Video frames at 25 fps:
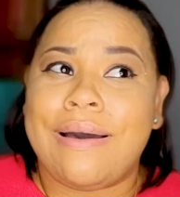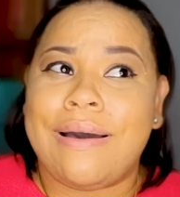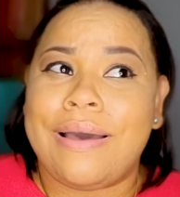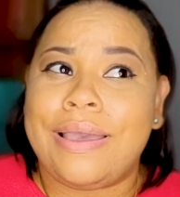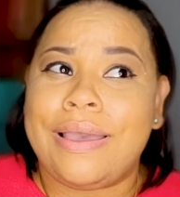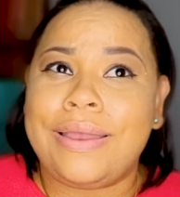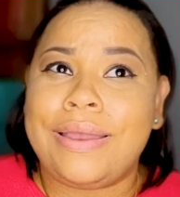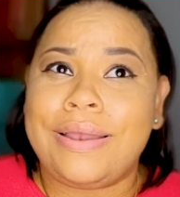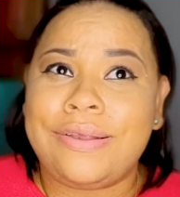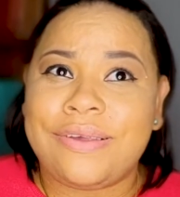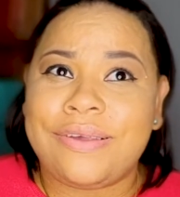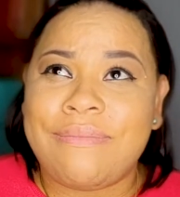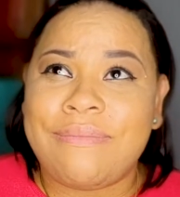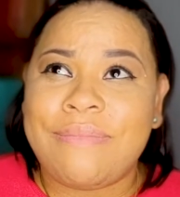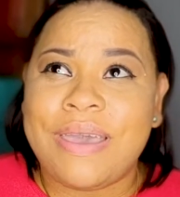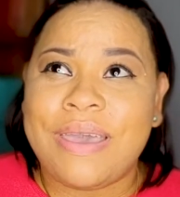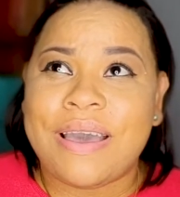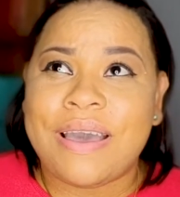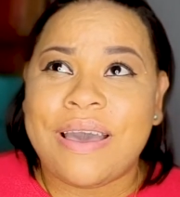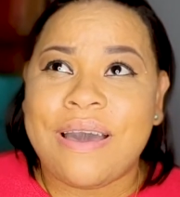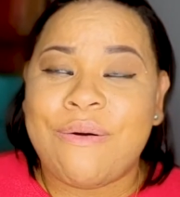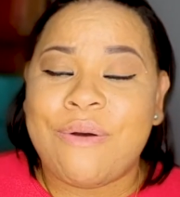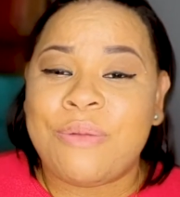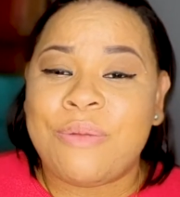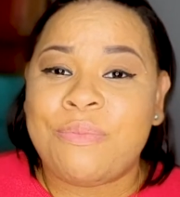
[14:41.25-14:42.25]
In
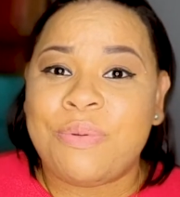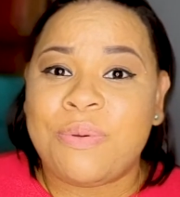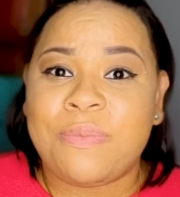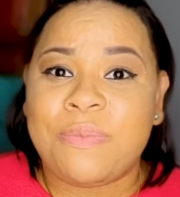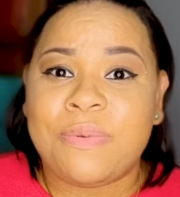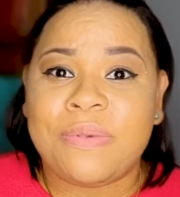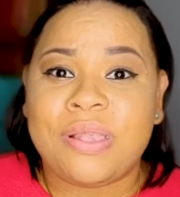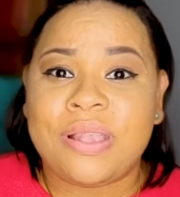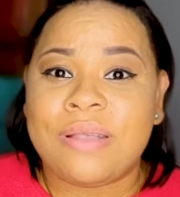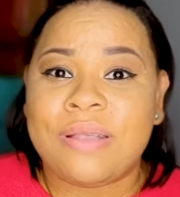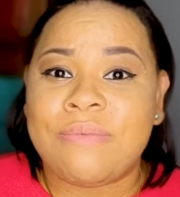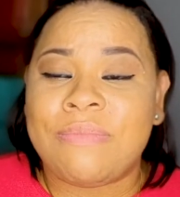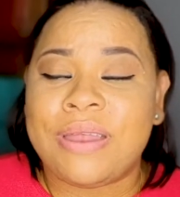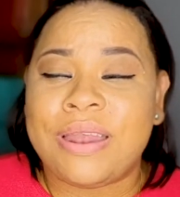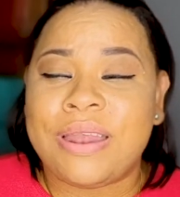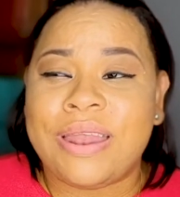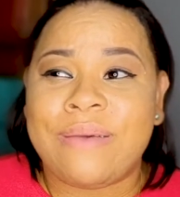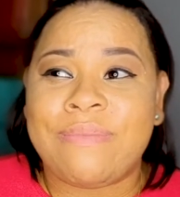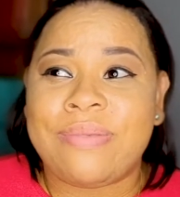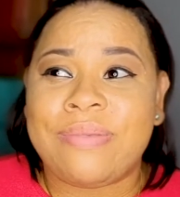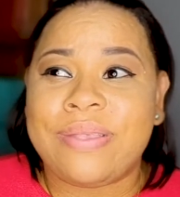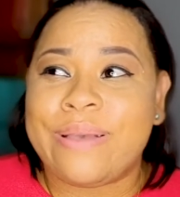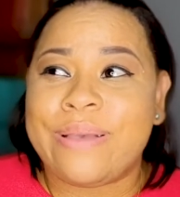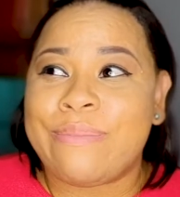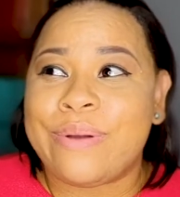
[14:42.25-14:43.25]
Jamaica, when people see me, them
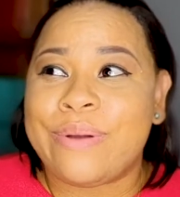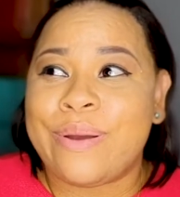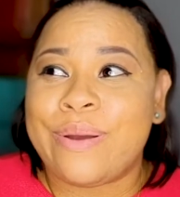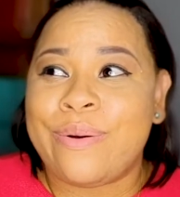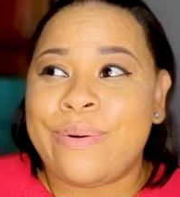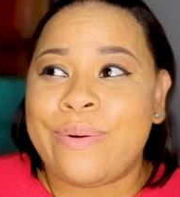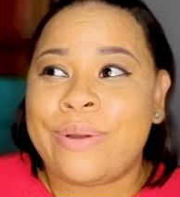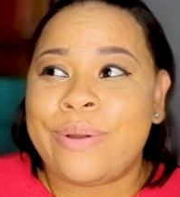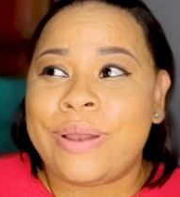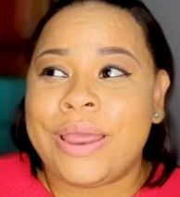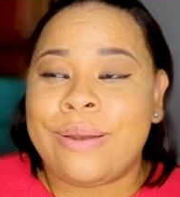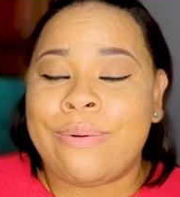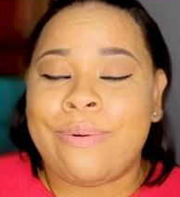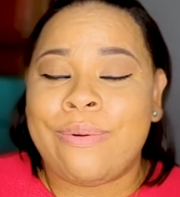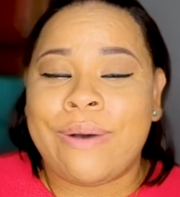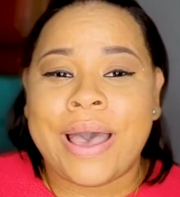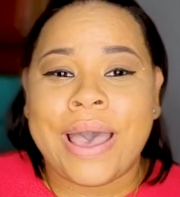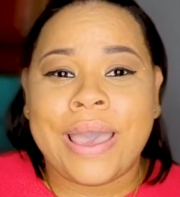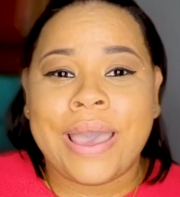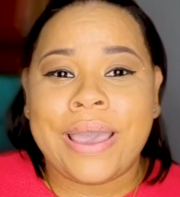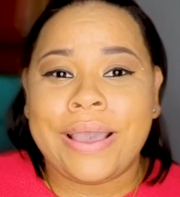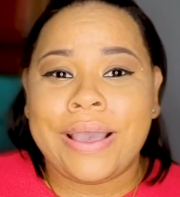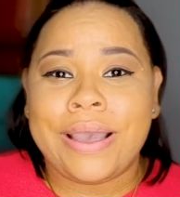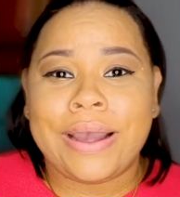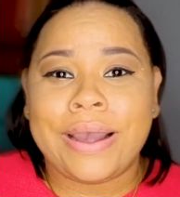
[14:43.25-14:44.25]
say brownie,
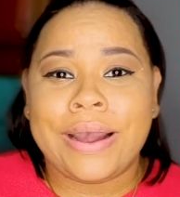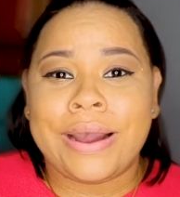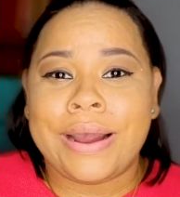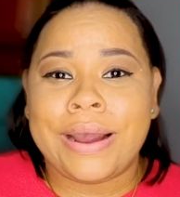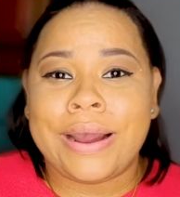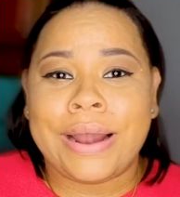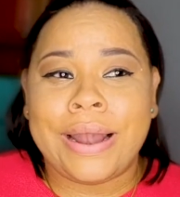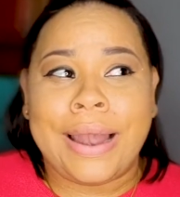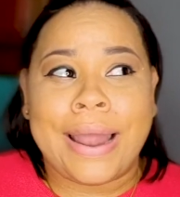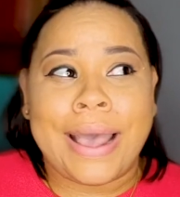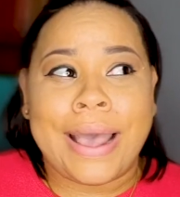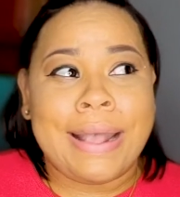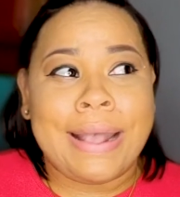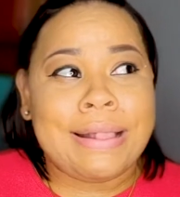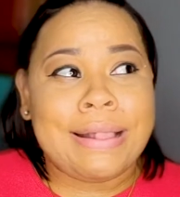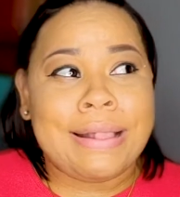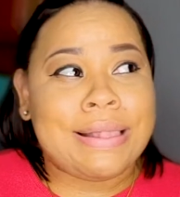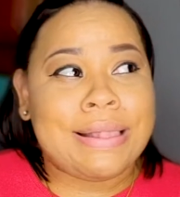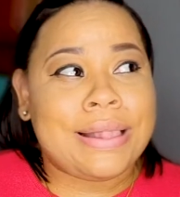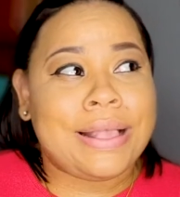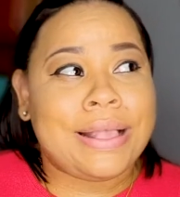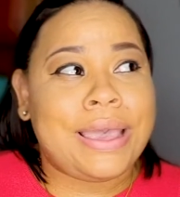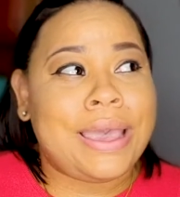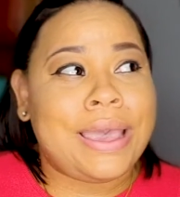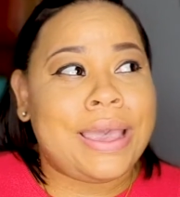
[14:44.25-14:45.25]
white girl, light
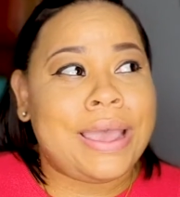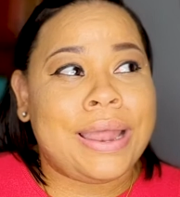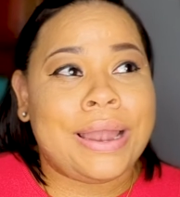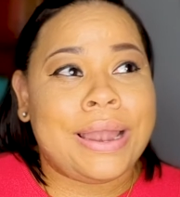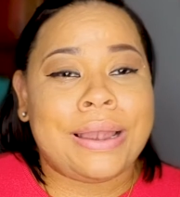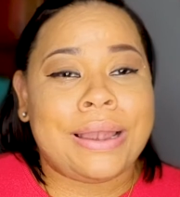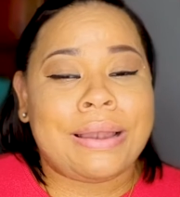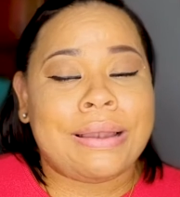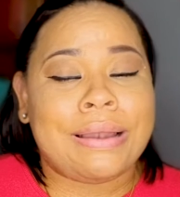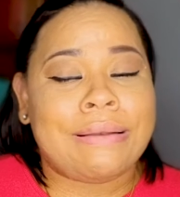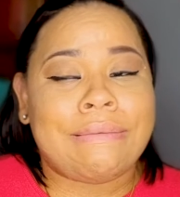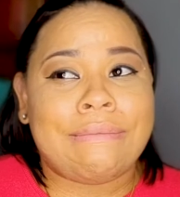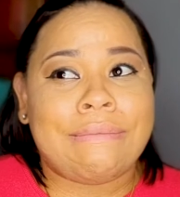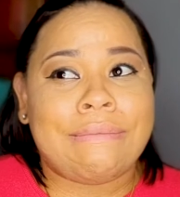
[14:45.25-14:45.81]
skin,